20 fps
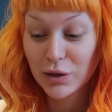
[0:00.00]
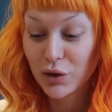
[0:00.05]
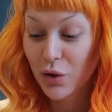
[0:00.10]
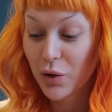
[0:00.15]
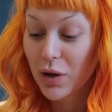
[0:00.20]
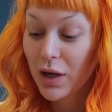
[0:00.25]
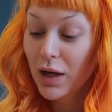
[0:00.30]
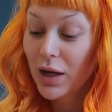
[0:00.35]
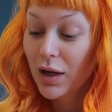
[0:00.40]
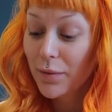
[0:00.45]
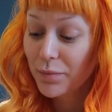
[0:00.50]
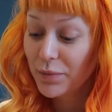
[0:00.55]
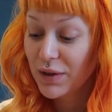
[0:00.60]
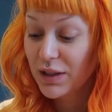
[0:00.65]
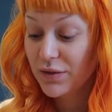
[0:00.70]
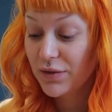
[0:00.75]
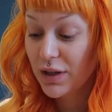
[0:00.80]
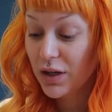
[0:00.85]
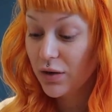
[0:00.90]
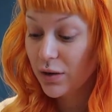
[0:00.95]
So
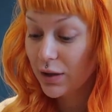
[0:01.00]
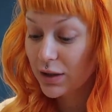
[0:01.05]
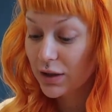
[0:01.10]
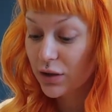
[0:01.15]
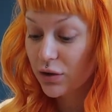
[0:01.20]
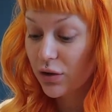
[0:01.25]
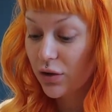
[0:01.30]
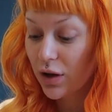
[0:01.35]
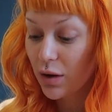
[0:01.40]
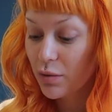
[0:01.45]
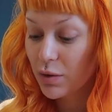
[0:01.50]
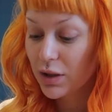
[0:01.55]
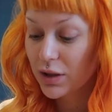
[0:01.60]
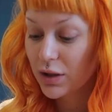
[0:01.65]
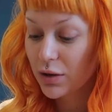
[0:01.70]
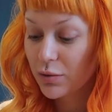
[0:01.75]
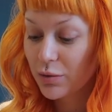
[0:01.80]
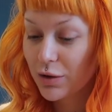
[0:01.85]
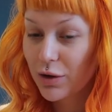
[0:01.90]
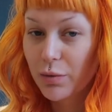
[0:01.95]
this video is in
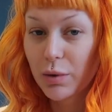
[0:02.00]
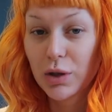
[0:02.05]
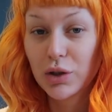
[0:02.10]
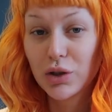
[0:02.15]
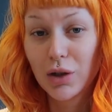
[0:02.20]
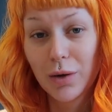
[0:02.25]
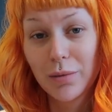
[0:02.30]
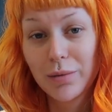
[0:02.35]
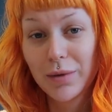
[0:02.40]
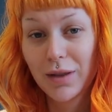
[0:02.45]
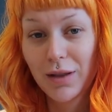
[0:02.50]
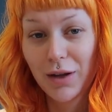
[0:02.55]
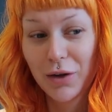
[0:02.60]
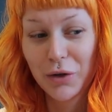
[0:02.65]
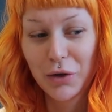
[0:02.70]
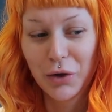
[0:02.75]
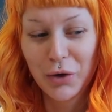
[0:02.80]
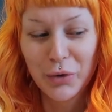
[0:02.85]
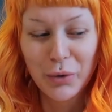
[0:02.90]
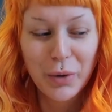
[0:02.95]
collaboration with the body shop. There
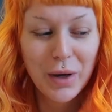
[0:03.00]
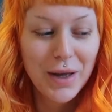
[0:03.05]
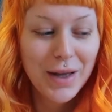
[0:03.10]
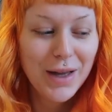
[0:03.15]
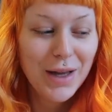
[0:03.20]
you go.